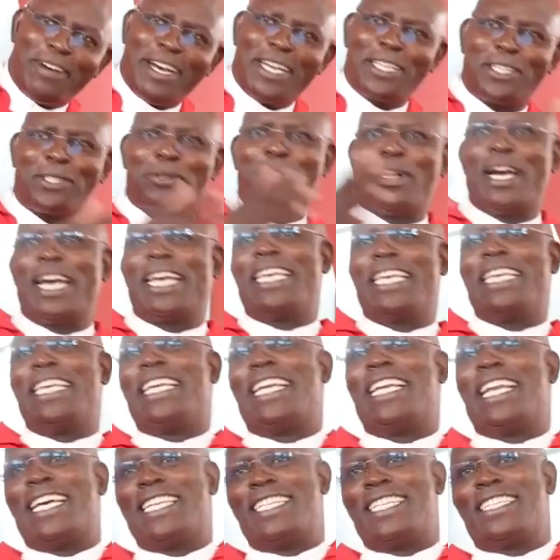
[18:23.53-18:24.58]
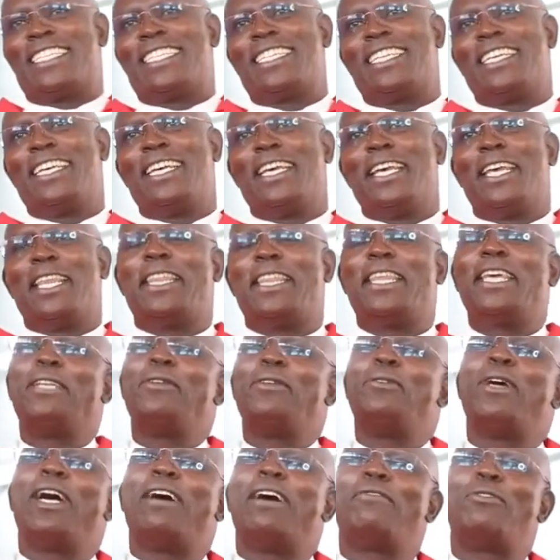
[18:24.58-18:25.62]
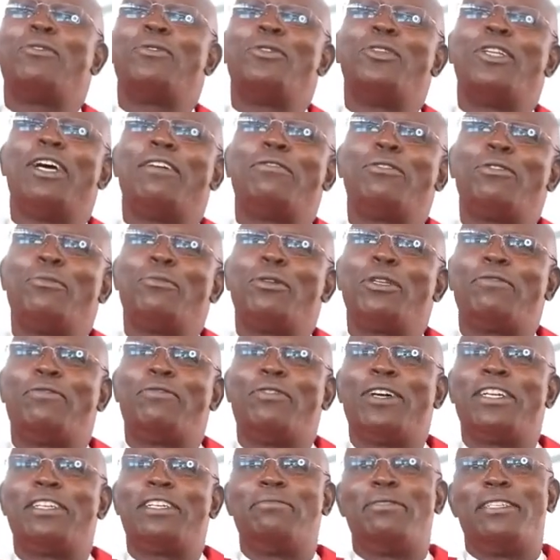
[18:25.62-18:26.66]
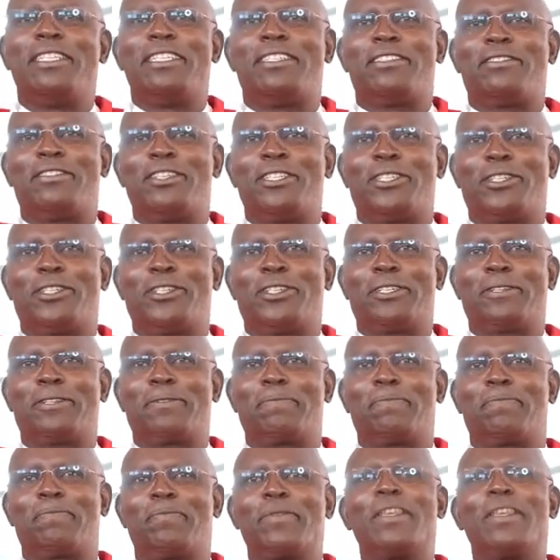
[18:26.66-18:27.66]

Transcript: of us were healers, then you have, we'd have nobody for administration.